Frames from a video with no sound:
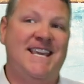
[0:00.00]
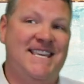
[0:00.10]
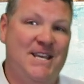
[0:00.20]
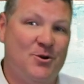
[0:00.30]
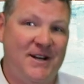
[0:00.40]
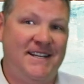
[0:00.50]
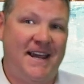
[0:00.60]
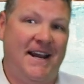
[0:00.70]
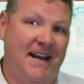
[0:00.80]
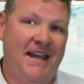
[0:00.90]
year to
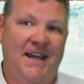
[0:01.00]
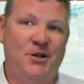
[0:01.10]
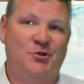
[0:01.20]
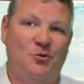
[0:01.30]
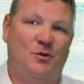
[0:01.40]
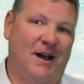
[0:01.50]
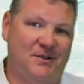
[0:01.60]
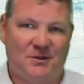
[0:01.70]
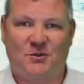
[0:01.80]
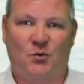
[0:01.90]
date in
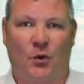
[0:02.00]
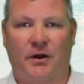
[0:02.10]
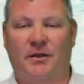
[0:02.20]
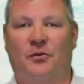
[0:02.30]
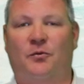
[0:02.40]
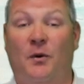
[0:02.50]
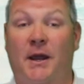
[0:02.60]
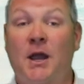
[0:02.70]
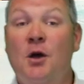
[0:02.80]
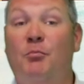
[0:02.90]
2023.